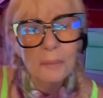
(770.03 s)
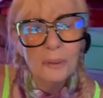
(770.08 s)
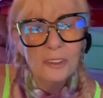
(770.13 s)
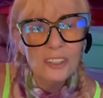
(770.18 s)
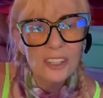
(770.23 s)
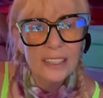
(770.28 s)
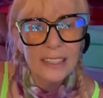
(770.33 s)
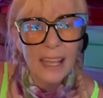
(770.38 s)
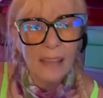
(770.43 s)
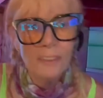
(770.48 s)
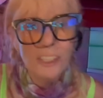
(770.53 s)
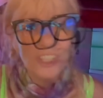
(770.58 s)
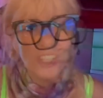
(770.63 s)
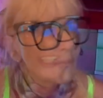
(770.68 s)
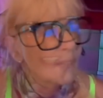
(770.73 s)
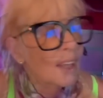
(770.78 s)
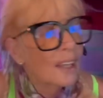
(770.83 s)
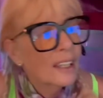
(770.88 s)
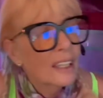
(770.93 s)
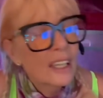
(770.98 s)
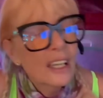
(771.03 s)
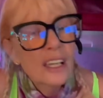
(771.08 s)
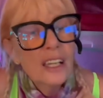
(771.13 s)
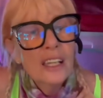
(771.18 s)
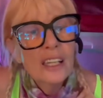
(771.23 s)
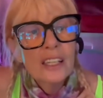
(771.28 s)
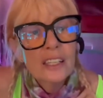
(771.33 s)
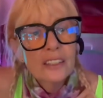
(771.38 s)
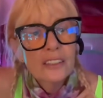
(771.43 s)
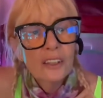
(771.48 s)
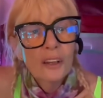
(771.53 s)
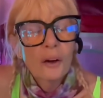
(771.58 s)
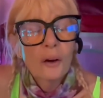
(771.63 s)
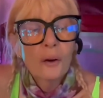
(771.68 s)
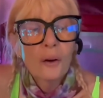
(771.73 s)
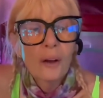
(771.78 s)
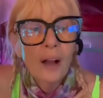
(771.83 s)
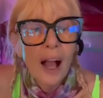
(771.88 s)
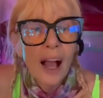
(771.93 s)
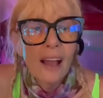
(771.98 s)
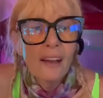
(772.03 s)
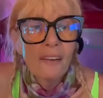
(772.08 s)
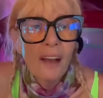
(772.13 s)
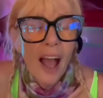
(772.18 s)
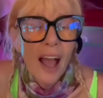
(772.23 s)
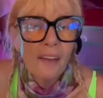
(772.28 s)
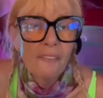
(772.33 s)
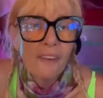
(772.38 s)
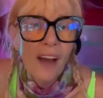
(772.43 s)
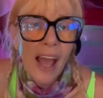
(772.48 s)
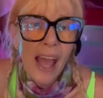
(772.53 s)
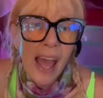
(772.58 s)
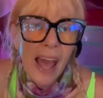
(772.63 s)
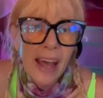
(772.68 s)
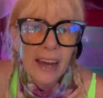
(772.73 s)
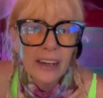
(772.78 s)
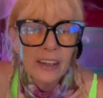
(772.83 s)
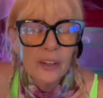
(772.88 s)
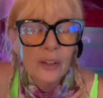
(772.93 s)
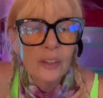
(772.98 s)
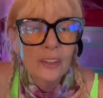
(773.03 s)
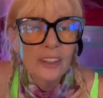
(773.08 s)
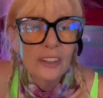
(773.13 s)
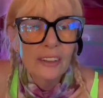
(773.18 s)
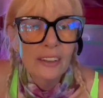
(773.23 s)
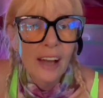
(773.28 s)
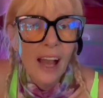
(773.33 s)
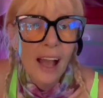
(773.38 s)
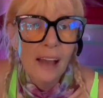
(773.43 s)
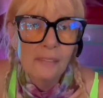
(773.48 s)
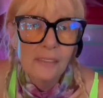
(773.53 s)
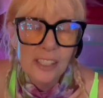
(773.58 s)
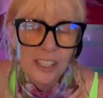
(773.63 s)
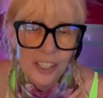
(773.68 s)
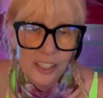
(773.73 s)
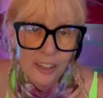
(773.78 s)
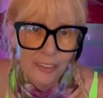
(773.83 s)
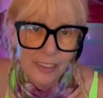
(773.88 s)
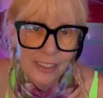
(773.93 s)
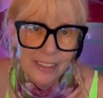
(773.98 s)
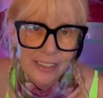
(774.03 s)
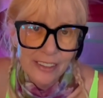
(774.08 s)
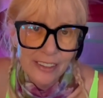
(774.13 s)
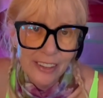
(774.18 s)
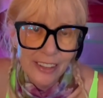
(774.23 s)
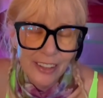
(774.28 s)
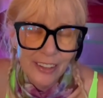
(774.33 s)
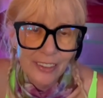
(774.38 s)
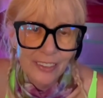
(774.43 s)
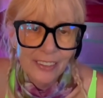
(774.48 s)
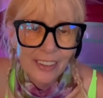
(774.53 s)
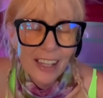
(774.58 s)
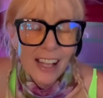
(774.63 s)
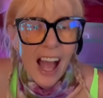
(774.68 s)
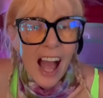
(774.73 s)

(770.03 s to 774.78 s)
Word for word: butter sandwiches. So I, if I had a cooler, I would show it to you.